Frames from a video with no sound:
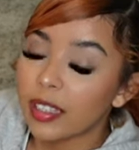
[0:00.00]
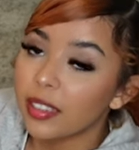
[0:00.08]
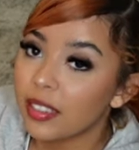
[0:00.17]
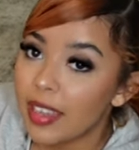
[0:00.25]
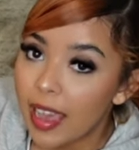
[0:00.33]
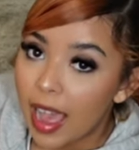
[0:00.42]
can
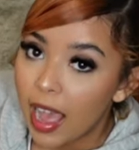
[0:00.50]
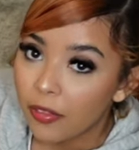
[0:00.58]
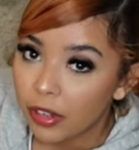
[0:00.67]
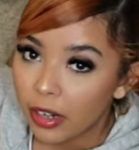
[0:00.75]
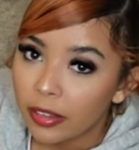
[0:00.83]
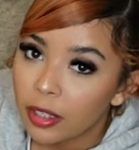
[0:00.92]
see, I have
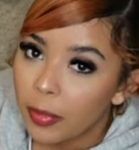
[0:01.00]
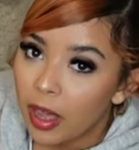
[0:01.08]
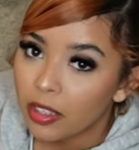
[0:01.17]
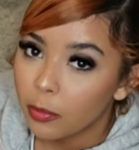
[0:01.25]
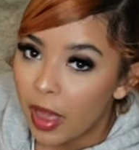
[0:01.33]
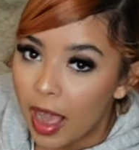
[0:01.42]
another
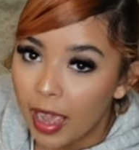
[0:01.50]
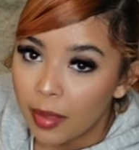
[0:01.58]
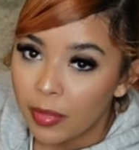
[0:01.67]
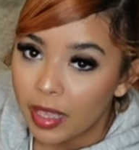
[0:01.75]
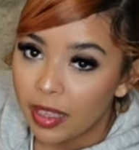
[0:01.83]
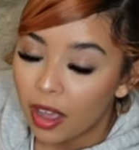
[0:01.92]
box
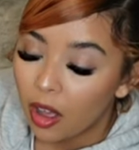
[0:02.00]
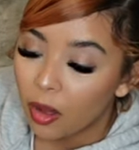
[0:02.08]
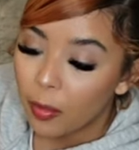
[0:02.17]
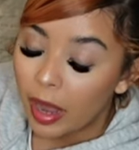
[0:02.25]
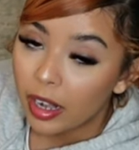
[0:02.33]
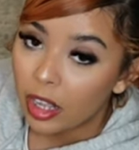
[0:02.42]
behind me. Um,
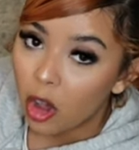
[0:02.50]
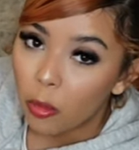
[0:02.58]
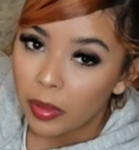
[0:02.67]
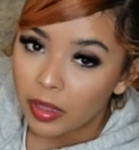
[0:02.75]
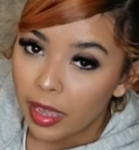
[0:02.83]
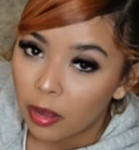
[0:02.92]
I already
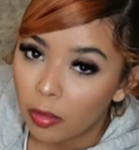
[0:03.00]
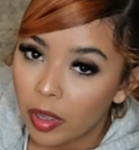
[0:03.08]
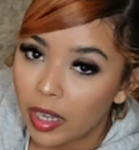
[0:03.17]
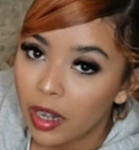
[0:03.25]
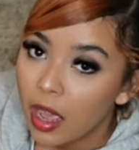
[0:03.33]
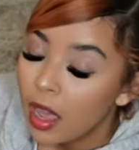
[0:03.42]
opened that
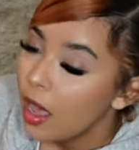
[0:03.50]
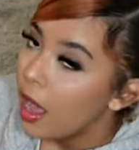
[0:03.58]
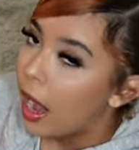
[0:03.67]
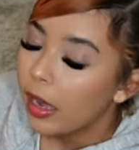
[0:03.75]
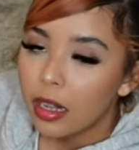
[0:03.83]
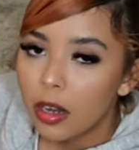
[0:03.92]
one.
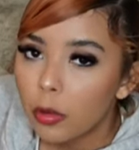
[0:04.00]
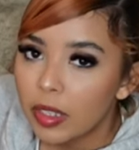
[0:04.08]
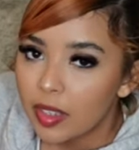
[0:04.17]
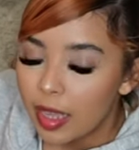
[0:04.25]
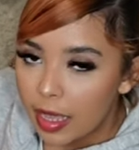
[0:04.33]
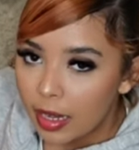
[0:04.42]
I already know
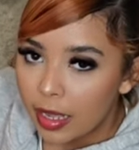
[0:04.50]
what's in